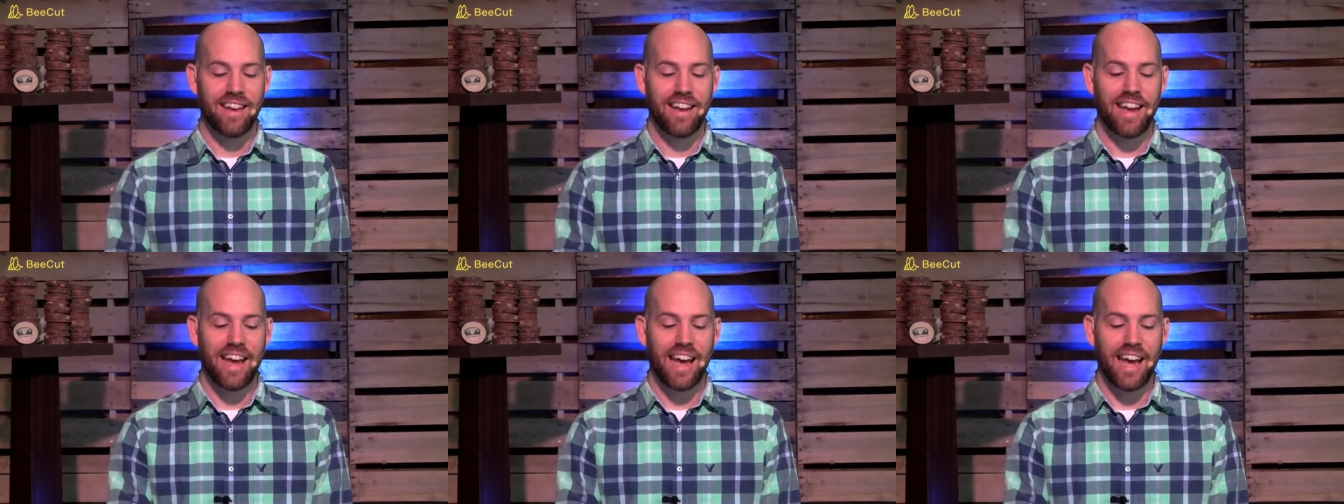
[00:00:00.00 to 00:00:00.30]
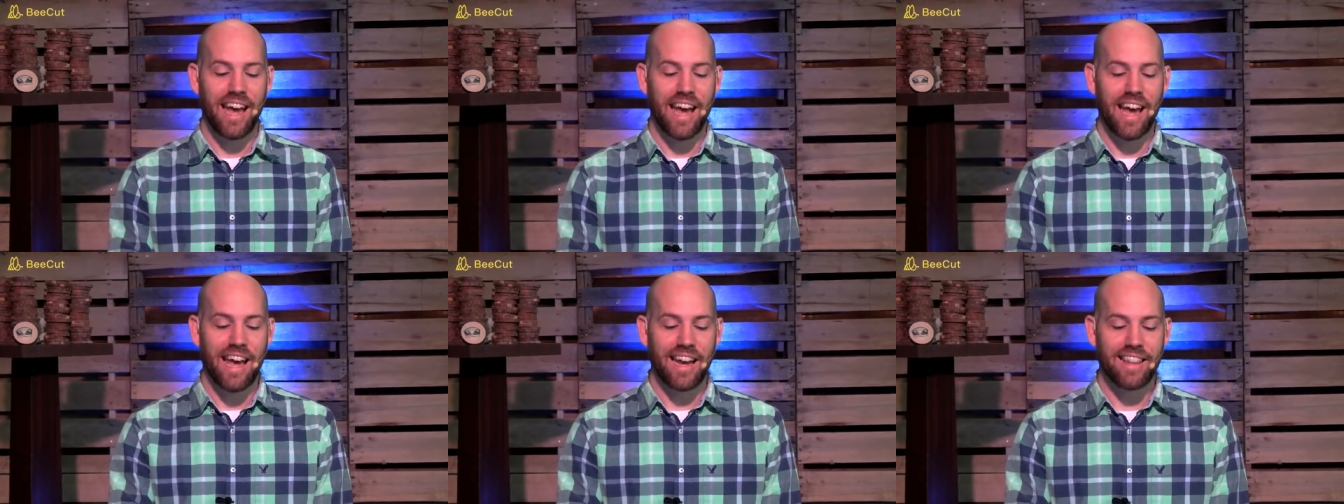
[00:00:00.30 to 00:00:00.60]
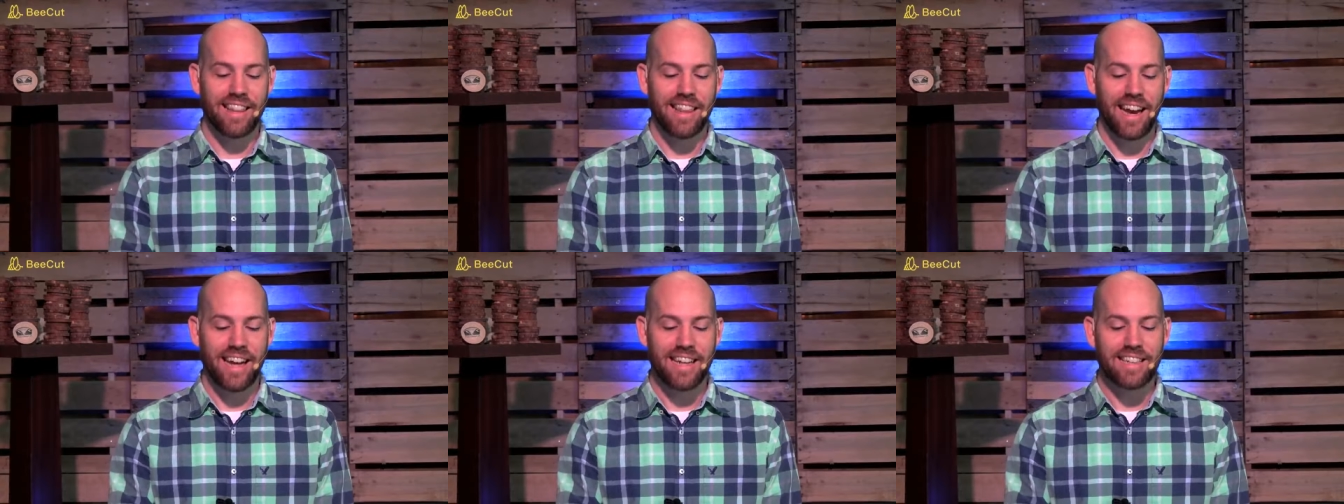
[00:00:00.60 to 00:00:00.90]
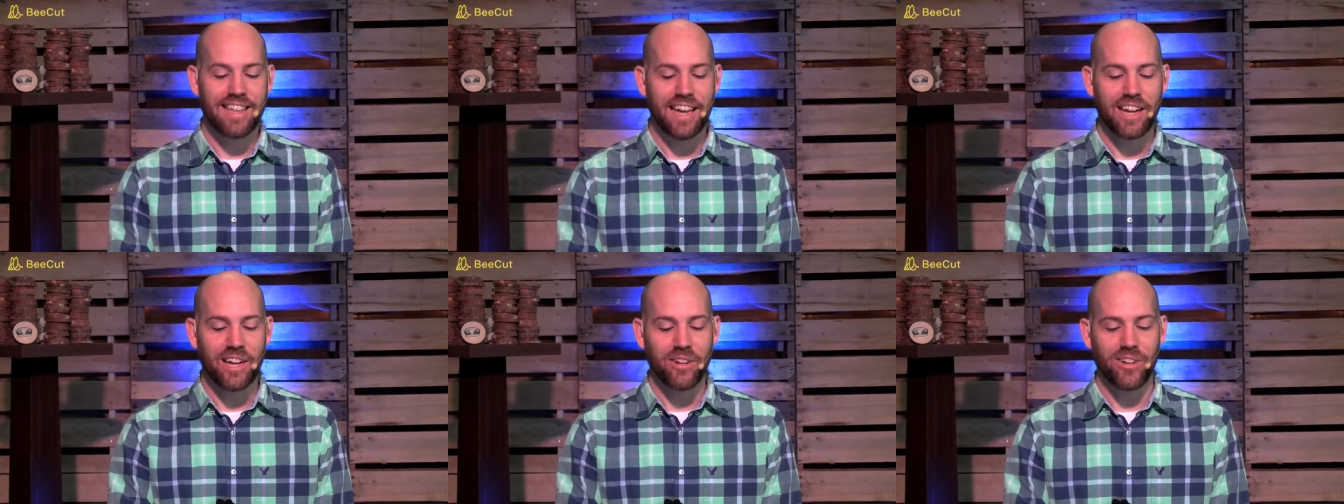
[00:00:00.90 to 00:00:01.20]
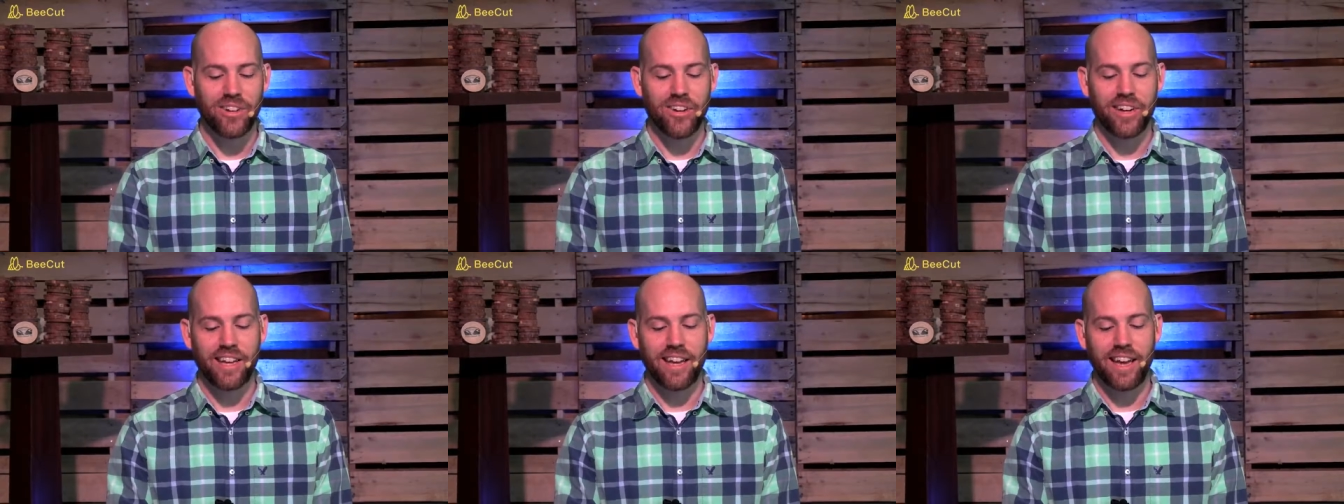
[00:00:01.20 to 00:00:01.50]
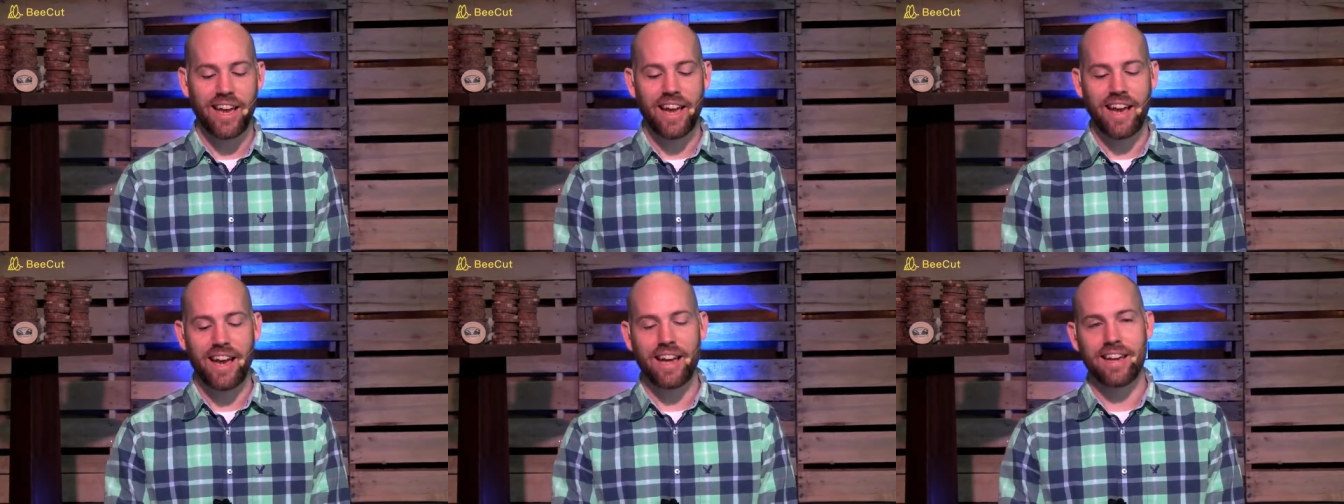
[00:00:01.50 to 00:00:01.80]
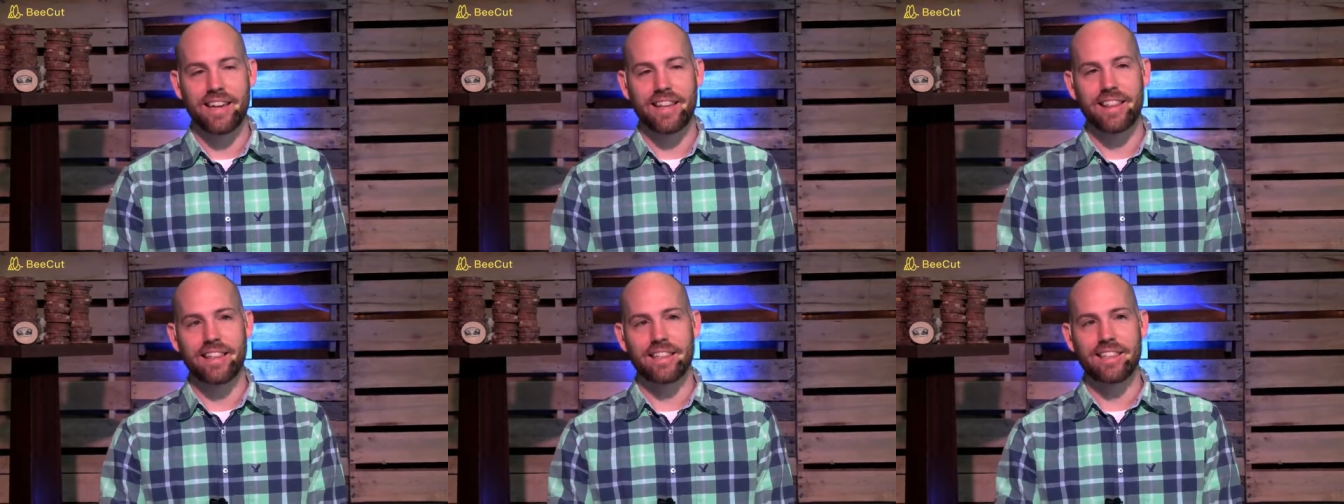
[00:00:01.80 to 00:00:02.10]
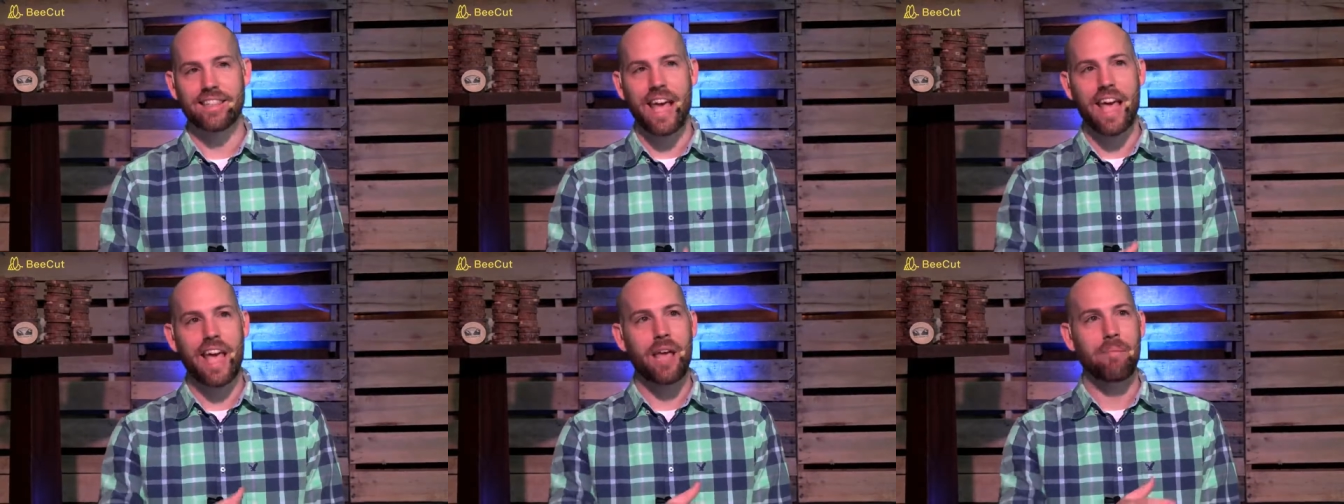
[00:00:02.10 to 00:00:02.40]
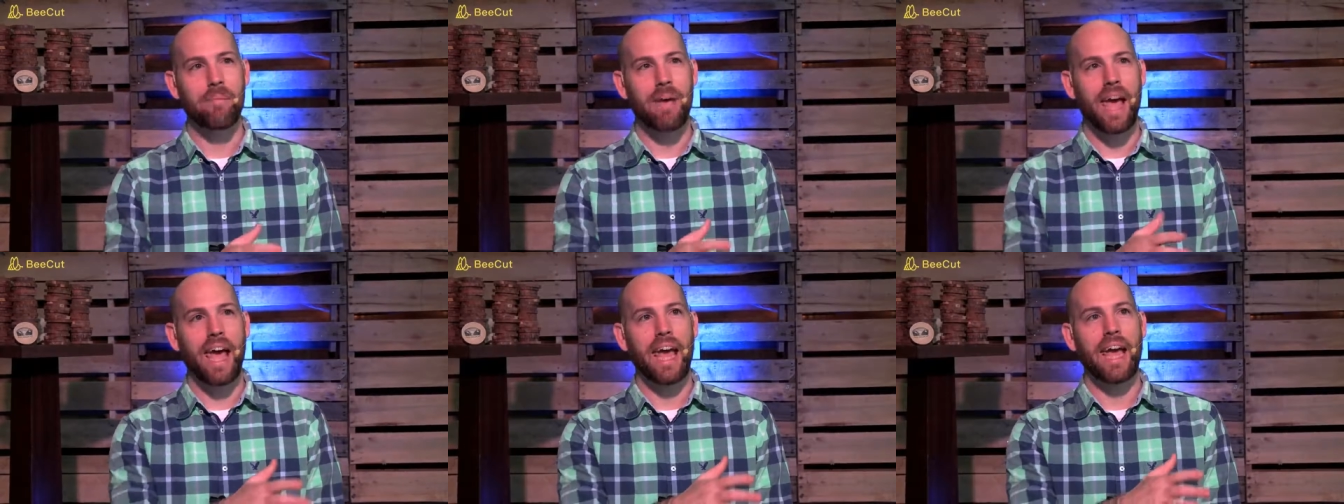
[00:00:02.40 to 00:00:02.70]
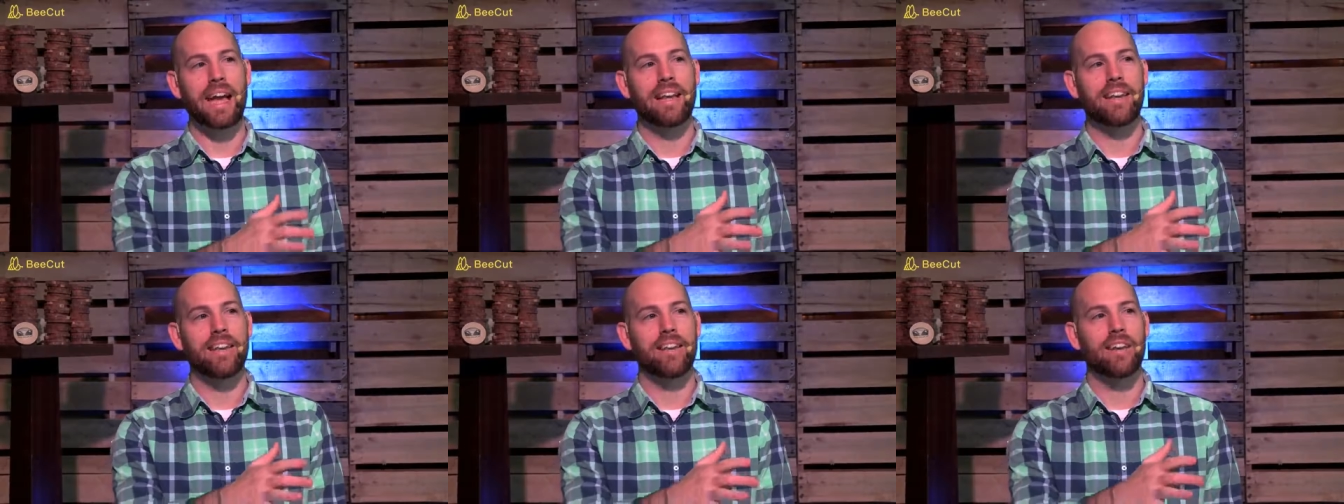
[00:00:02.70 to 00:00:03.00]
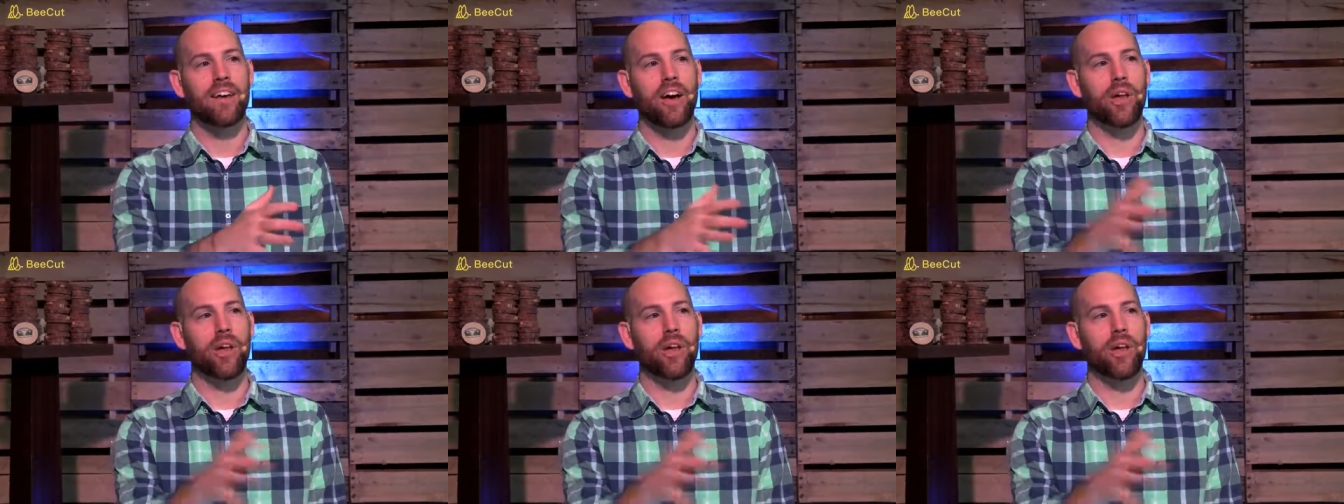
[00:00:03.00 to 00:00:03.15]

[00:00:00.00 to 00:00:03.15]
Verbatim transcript: And then I take a look at the same eight